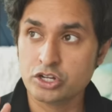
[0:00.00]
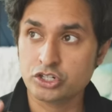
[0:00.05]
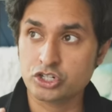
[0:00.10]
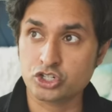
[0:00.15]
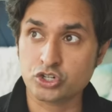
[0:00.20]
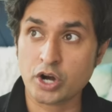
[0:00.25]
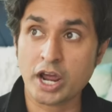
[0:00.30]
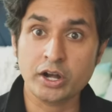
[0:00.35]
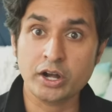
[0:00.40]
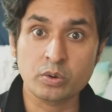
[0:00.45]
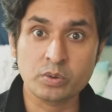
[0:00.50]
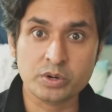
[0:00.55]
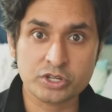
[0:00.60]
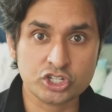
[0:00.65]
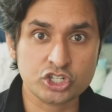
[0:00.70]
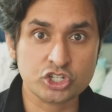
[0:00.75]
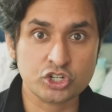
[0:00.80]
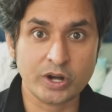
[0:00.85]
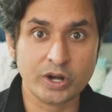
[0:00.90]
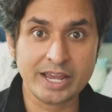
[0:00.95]
to try to
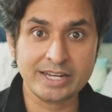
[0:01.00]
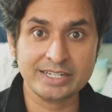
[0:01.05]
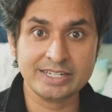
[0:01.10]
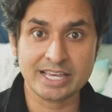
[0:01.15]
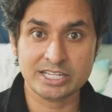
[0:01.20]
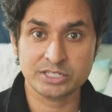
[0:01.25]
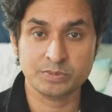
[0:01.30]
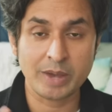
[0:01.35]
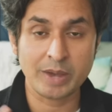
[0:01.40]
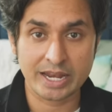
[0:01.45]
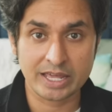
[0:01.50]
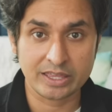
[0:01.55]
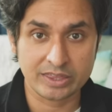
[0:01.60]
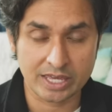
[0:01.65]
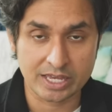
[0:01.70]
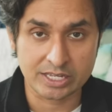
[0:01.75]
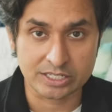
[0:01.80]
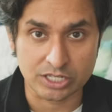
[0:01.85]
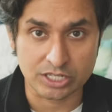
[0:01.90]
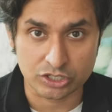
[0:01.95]
restrict as many
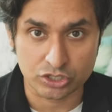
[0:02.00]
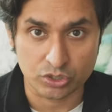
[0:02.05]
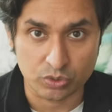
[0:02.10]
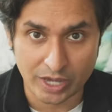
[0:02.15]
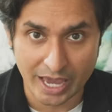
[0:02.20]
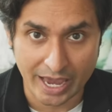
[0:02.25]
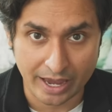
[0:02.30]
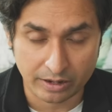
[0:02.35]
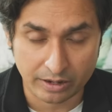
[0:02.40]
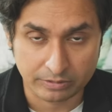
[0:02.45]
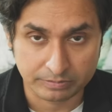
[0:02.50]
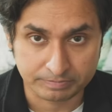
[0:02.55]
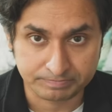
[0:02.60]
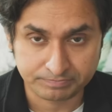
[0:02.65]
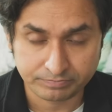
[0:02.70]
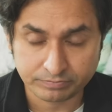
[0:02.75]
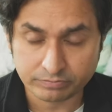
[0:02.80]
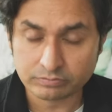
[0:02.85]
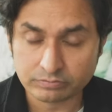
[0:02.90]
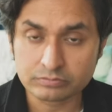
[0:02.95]
things as you can.
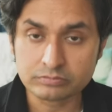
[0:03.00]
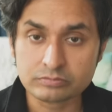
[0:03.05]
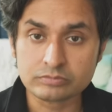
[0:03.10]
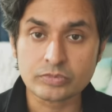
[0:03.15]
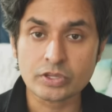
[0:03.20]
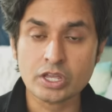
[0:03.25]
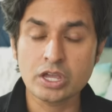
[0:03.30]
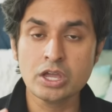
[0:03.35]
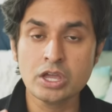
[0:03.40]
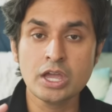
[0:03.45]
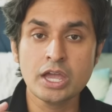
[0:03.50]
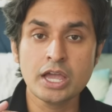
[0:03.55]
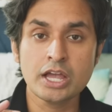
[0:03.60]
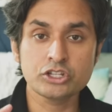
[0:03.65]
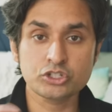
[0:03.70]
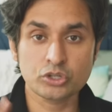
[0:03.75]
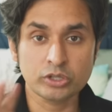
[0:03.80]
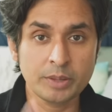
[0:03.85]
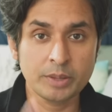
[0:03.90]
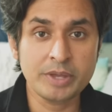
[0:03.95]
And
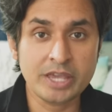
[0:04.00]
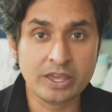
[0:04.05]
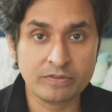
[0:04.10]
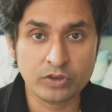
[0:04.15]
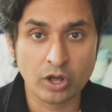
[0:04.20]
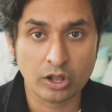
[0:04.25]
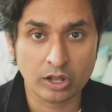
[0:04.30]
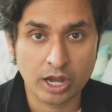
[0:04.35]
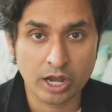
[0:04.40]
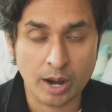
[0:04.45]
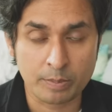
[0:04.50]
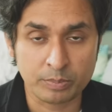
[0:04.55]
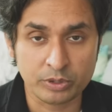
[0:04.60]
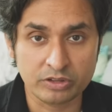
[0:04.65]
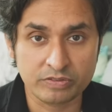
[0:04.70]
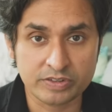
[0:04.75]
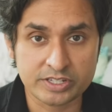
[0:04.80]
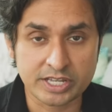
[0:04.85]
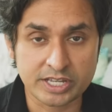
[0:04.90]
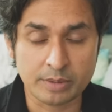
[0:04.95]
so let me give you all a couple of
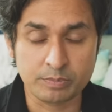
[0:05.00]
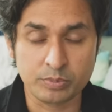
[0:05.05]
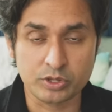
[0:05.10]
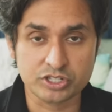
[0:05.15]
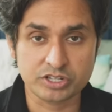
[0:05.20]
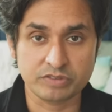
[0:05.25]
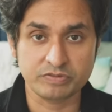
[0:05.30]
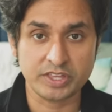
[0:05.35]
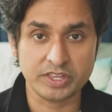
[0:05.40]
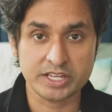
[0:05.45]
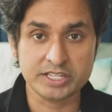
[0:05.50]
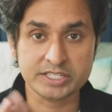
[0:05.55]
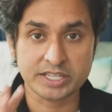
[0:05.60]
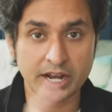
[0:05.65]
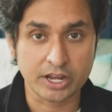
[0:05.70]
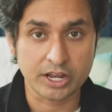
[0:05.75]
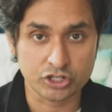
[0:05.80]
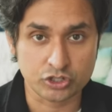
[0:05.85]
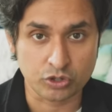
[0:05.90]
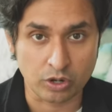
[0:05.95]
examples of things that
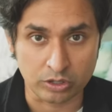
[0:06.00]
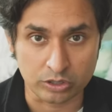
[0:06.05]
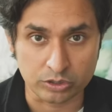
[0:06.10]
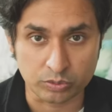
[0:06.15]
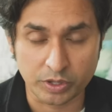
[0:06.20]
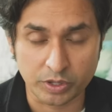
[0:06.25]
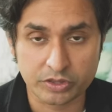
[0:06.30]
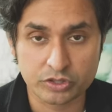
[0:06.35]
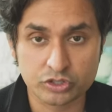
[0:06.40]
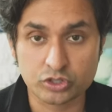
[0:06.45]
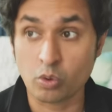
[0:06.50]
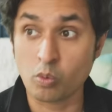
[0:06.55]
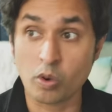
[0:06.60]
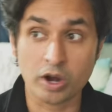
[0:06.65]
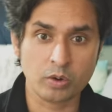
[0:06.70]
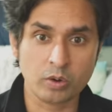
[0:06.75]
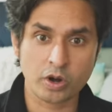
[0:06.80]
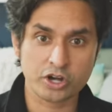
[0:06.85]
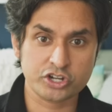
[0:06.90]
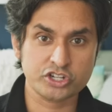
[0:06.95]
I struggled with. So one
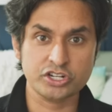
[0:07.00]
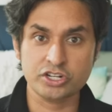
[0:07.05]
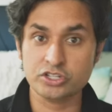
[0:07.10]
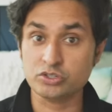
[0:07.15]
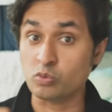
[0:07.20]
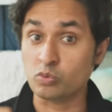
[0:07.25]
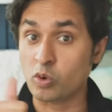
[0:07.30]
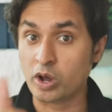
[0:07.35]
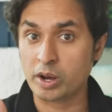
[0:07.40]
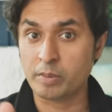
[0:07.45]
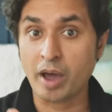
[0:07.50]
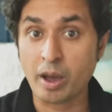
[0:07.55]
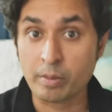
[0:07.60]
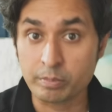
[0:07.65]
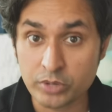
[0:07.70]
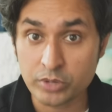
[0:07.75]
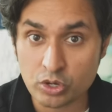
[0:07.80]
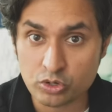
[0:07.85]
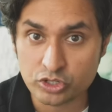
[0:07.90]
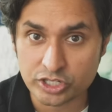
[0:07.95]
question is what about
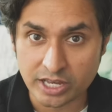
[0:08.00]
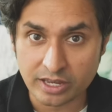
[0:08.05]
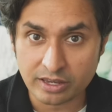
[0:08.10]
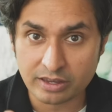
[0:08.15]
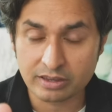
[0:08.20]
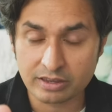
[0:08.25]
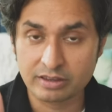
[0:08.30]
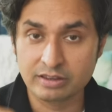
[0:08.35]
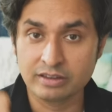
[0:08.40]
music